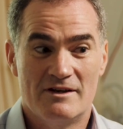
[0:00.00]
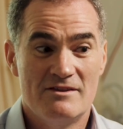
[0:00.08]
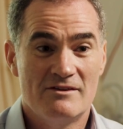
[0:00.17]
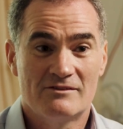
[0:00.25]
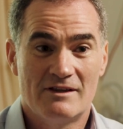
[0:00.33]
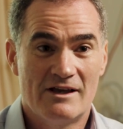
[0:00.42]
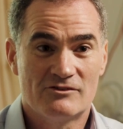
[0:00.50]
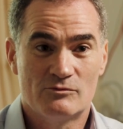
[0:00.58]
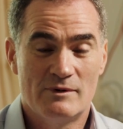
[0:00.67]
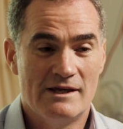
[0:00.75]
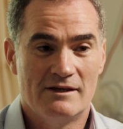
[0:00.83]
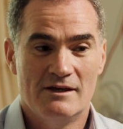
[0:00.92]
And in this
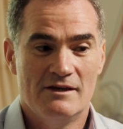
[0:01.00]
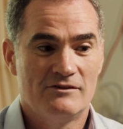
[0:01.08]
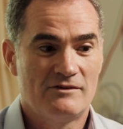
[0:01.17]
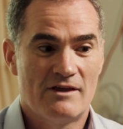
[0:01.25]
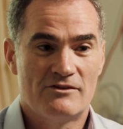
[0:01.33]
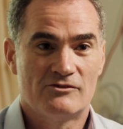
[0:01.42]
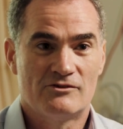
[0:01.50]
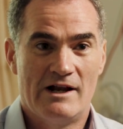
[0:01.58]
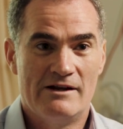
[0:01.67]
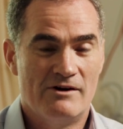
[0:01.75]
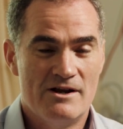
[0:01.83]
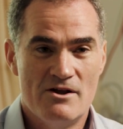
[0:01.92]
last week, South
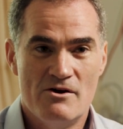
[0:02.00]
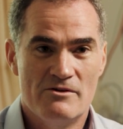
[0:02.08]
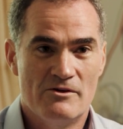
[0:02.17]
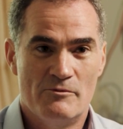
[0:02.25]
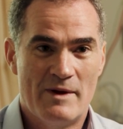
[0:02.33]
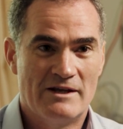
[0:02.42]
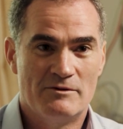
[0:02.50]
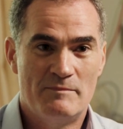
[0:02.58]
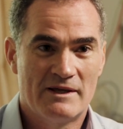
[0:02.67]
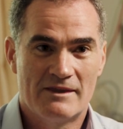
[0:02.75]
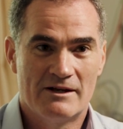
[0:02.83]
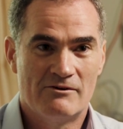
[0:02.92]
Australia, I know they're about to
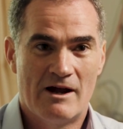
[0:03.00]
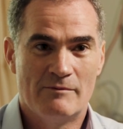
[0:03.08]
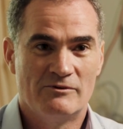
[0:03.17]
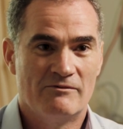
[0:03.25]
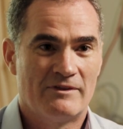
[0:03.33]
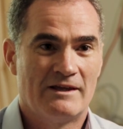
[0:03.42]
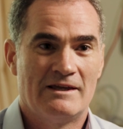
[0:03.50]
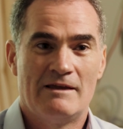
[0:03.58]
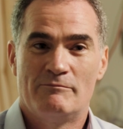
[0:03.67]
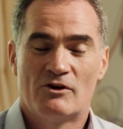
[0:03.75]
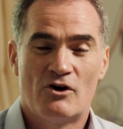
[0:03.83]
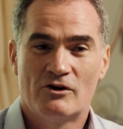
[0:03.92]
pick their grapes if they can
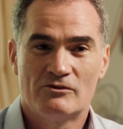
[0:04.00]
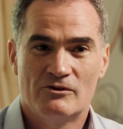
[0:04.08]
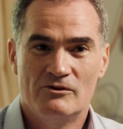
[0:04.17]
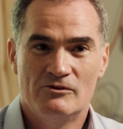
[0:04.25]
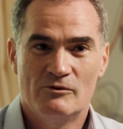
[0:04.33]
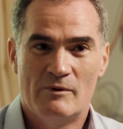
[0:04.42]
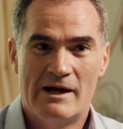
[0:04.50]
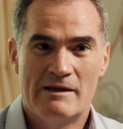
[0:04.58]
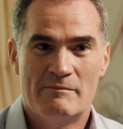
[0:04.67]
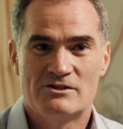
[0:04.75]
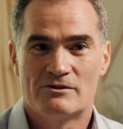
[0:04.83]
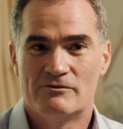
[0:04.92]
keep the cockatoos away
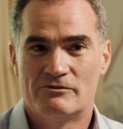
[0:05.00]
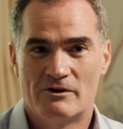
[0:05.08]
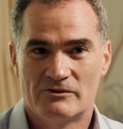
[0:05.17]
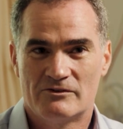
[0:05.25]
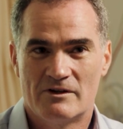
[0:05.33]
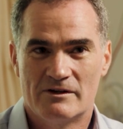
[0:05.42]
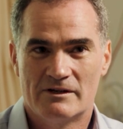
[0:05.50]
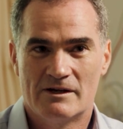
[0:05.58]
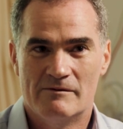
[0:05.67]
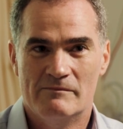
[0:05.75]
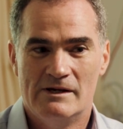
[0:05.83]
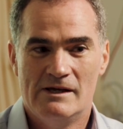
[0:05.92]
and make sure the frosts don't
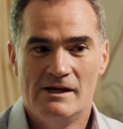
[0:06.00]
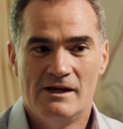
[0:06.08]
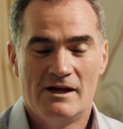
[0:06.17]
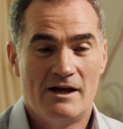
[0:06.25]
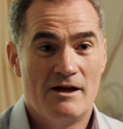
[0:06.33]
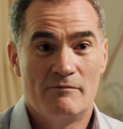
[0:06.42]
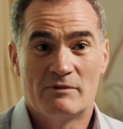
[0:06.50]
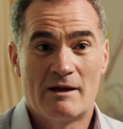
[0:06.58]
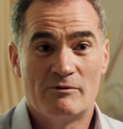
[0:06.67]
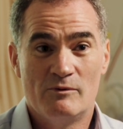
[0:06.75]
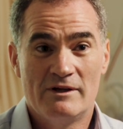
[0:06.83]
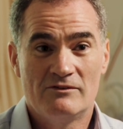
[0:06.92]
come. A
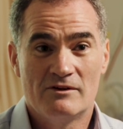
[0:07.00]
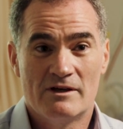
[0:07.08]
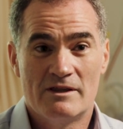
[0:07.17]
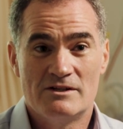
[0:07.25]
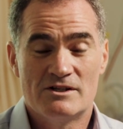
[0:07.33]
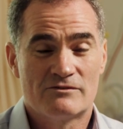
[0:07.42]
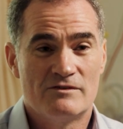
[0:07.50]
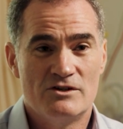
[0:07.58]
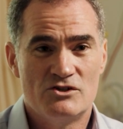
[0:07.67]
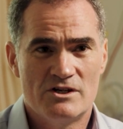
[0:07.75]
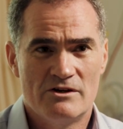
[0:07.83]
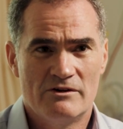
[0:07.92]
couple of weeks ago, they just
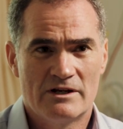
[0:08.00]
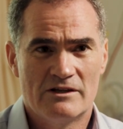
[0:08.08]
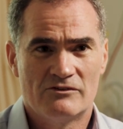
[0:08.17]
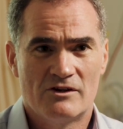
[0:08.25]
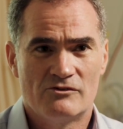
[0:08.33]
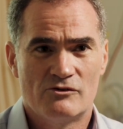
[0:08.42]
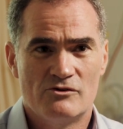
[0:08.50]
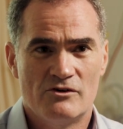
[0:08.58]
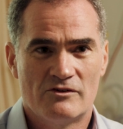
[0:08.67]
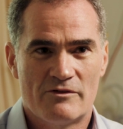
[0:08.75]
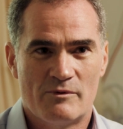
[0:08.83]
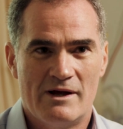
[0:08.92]
finished shearing in central
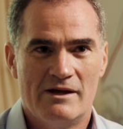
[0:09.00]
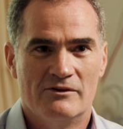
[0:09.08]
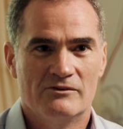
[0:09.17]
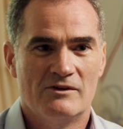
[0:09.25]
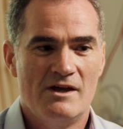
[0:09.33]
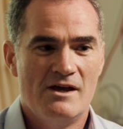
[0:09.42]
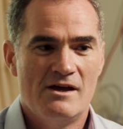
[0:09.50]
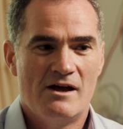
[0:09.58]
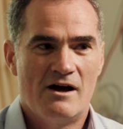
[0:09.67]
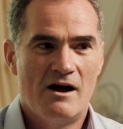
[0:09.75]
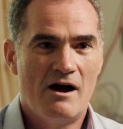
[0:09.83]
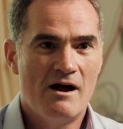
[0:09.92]
New South Wales.
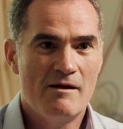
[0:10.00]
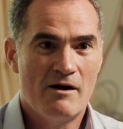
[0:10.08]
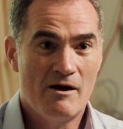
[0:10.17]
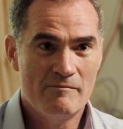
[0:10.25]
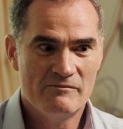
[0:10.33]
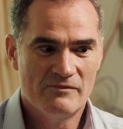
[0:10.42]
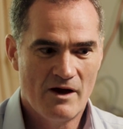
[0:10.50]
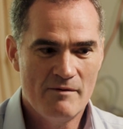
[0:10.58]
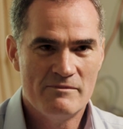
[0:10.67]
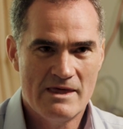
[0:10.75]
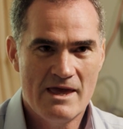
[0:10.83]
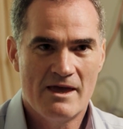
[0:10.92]
I'm
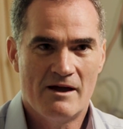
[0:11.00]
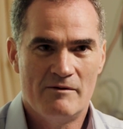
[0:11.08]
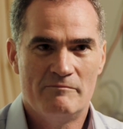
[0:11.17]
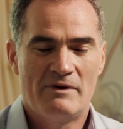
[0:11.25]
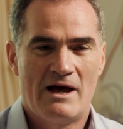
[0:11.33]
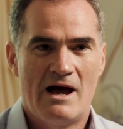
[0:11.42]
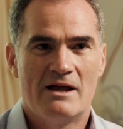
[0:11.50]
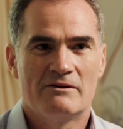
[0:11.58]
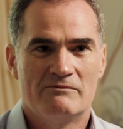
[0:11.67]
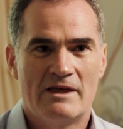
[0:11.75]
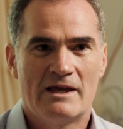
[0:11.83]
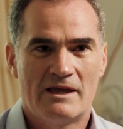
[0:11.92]
there. I'm part
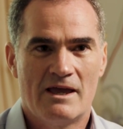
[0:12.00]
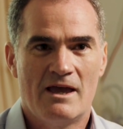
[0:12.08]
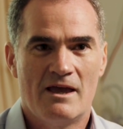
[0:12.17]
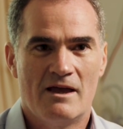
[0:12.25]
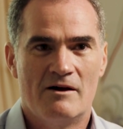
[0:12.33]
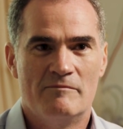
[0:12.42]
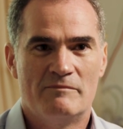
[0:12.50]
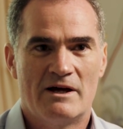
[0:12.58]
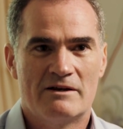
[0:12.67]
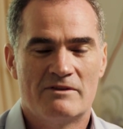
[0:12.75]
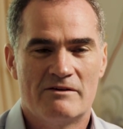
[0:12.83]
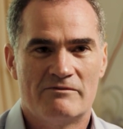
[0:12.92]
of their care. I'm part of their